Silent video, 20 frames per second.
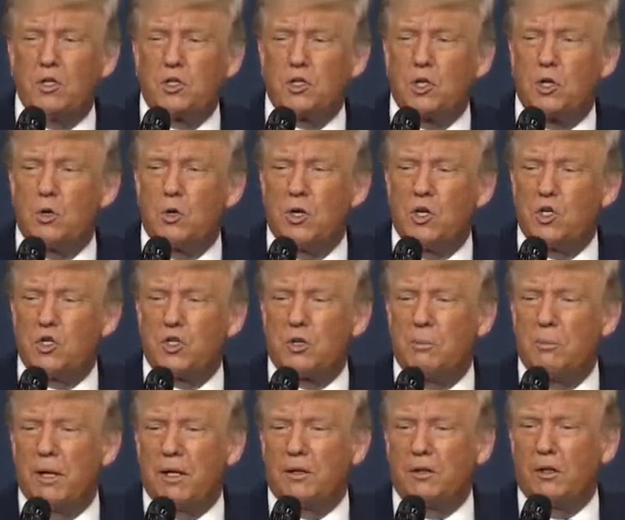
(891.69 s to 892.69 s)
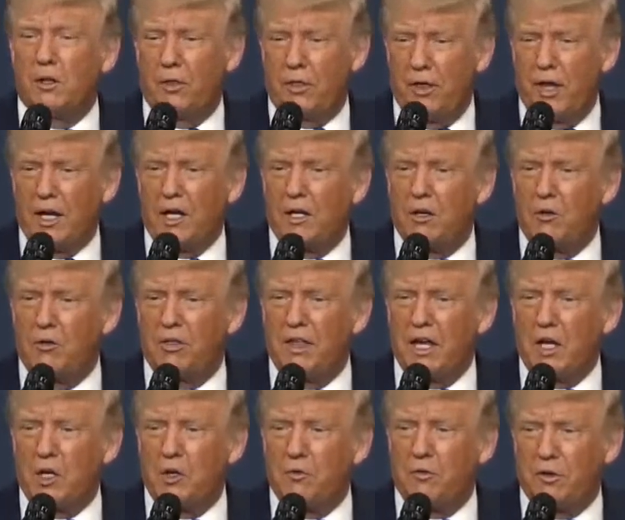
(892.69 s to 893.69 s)
so instrumental. Thank you,
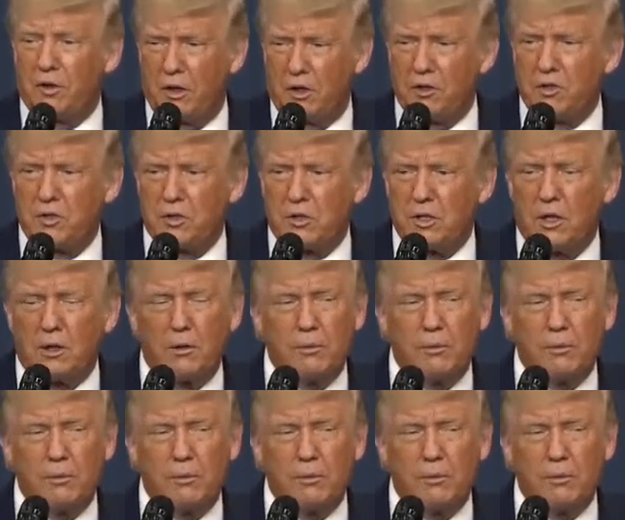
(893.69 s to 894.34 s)
folks.